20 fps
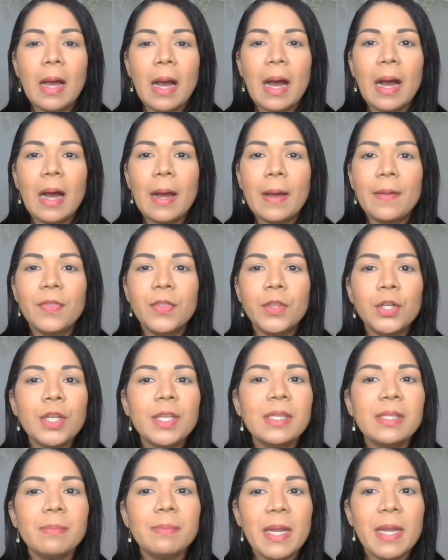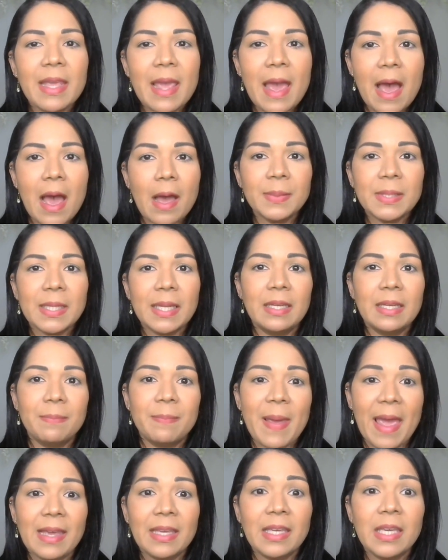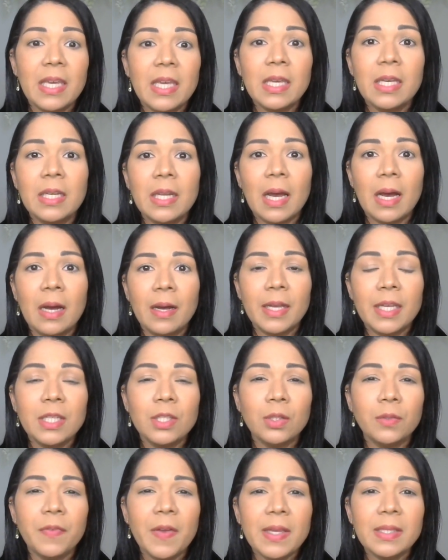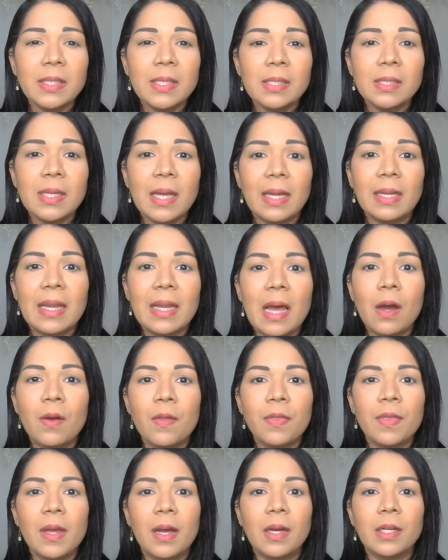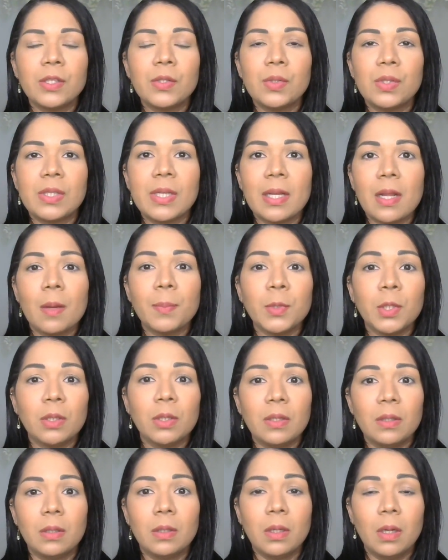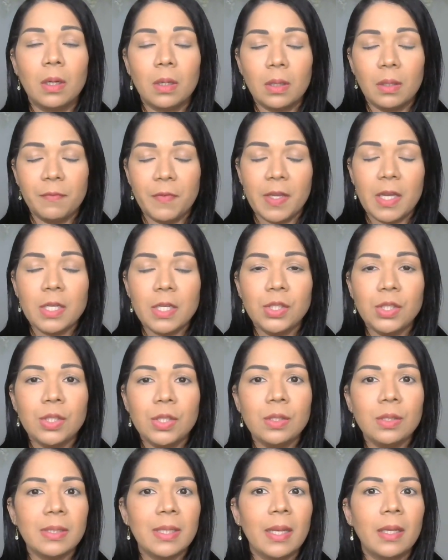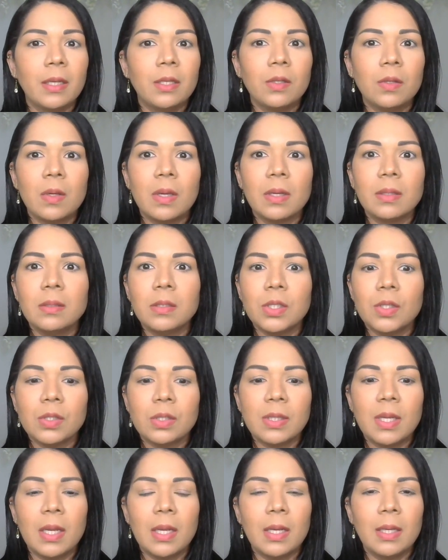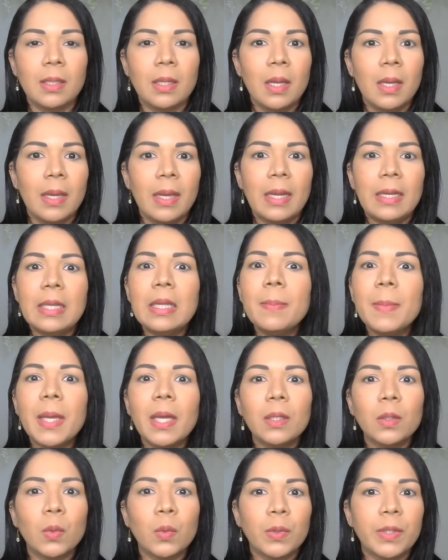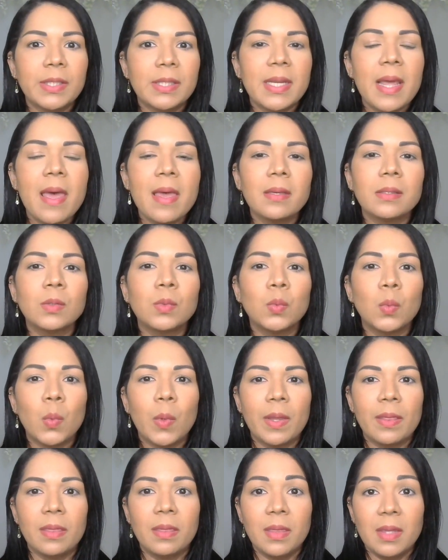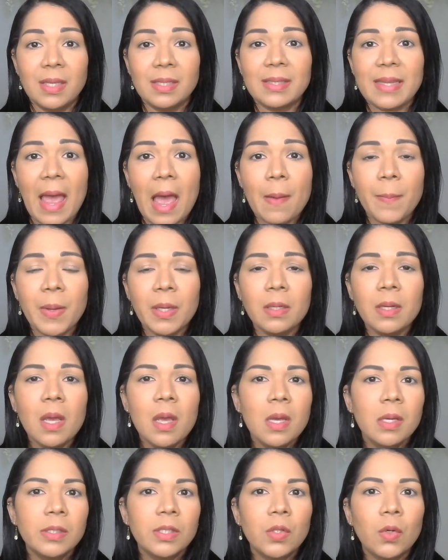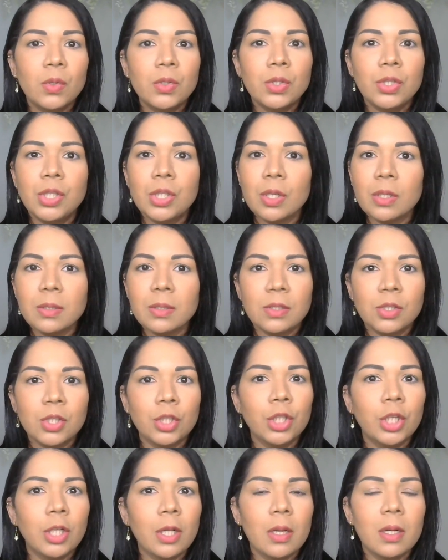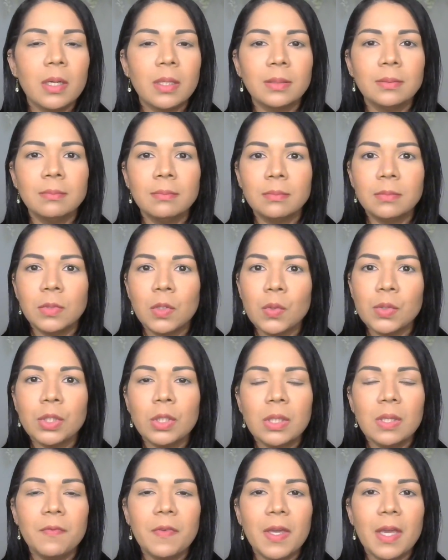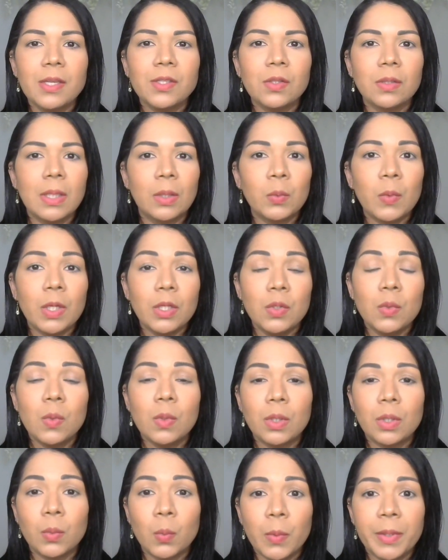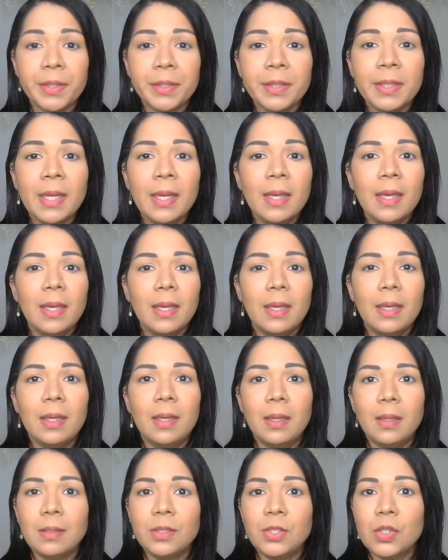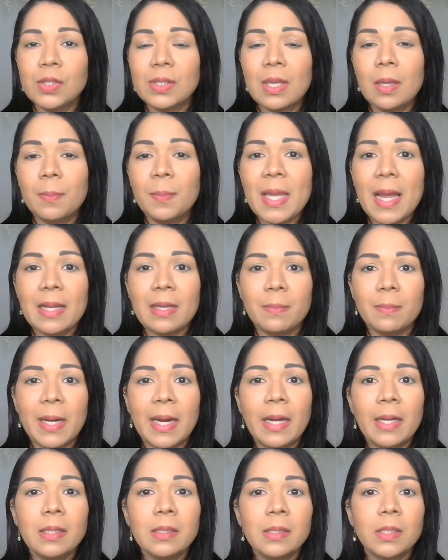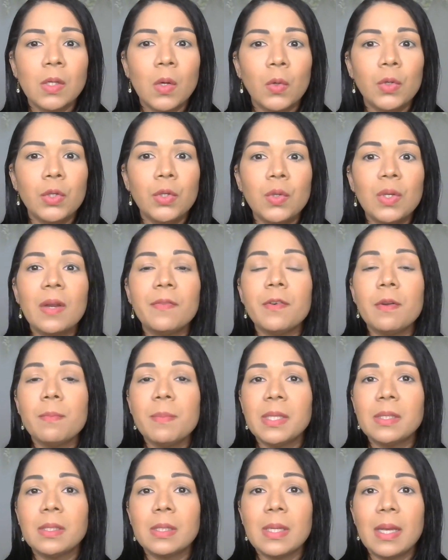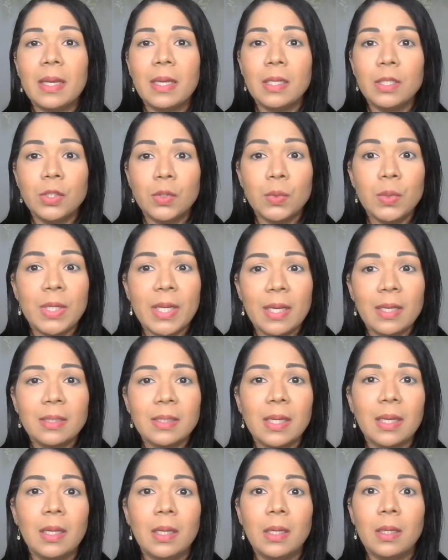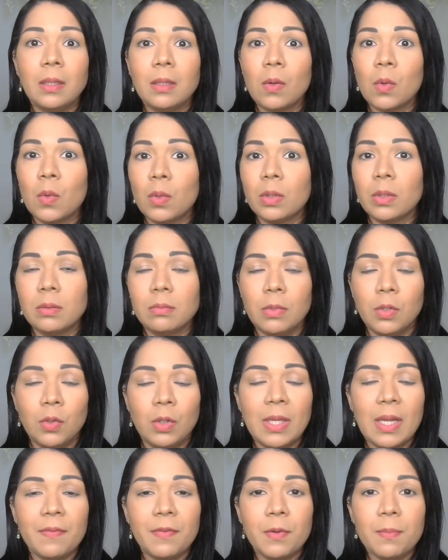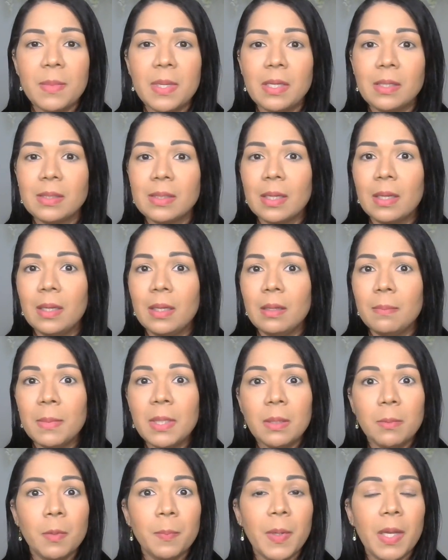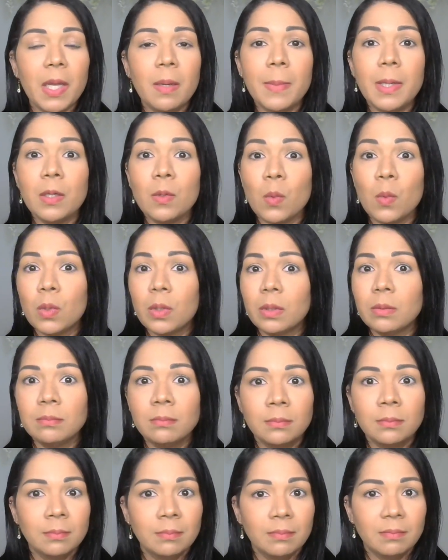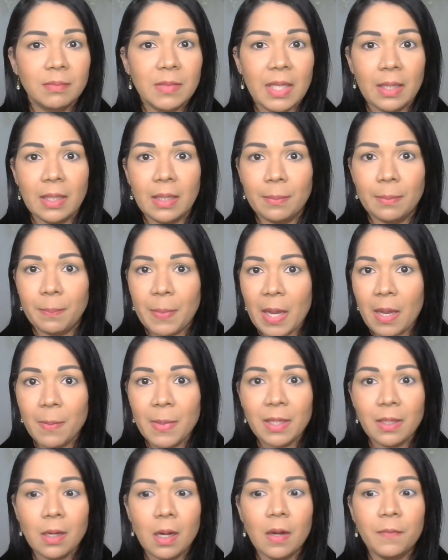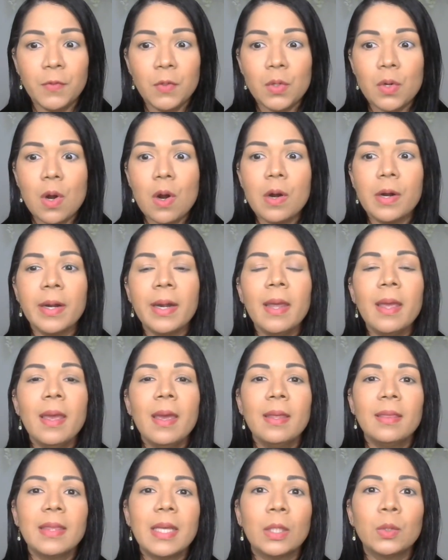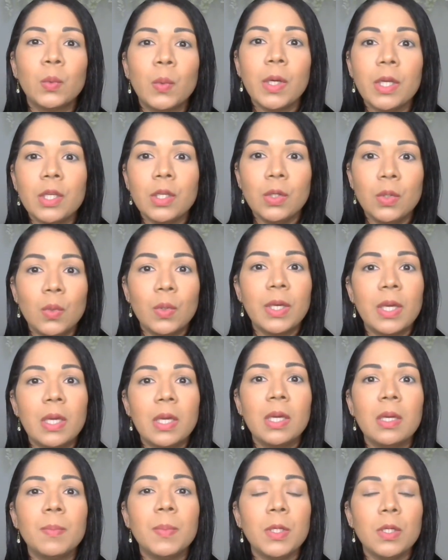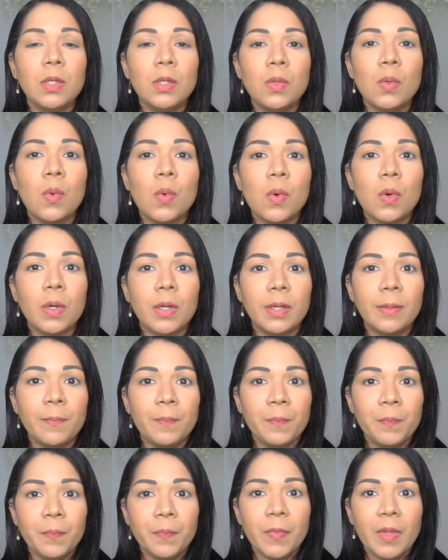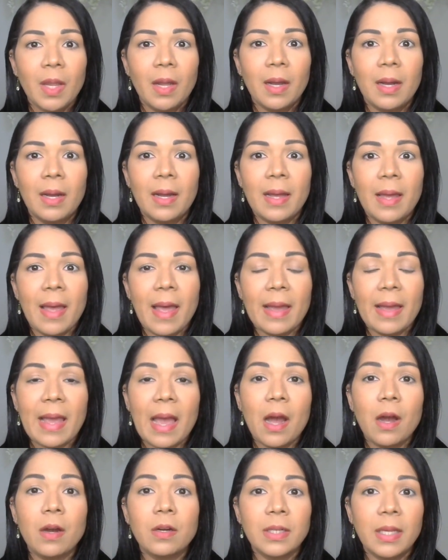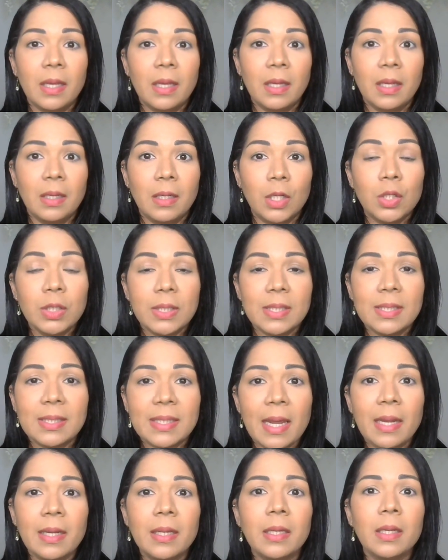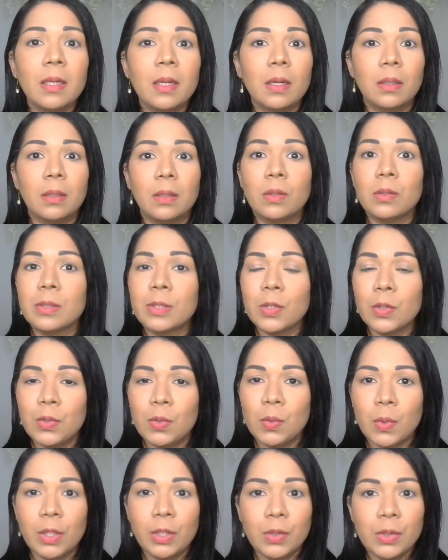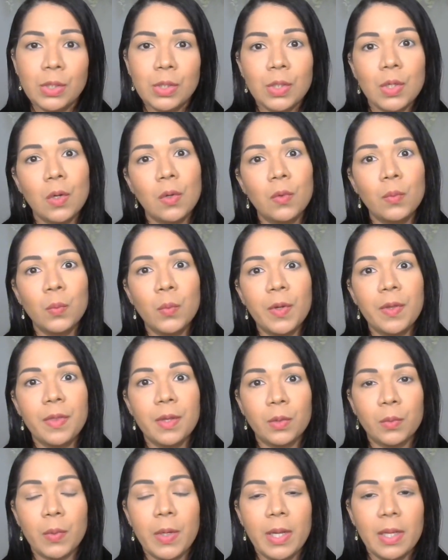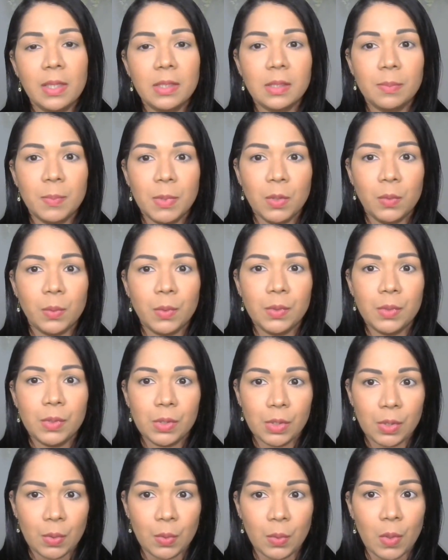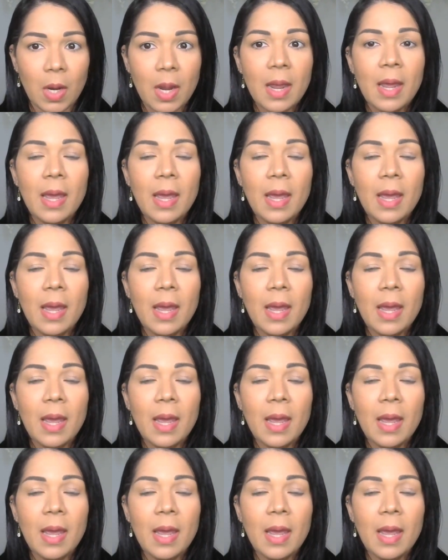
There is many apps in banking interfaces allowed to set up notifications, like you can just get an email or a text when this happen. So just turn it on, those notifications, that way you are aware, and just keep that in mind so you never miss a due date and or you never miss a minimum payment or the payment of your car. That way you keep your account in good standing, and also you are good to go with the credit bureaus too.